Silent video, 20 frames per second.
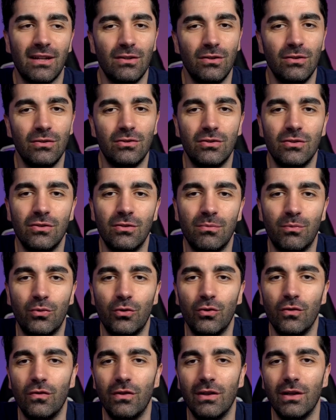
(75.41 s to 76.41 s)
can do to
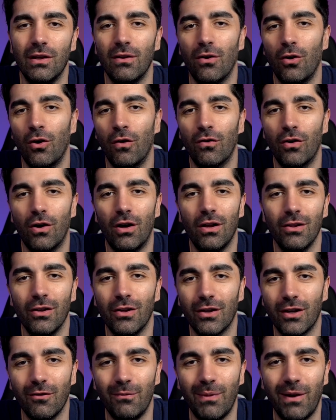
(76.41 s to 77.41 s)
improve the overall
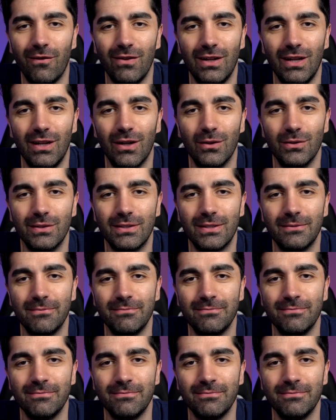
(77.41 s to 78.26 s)
look of my videos.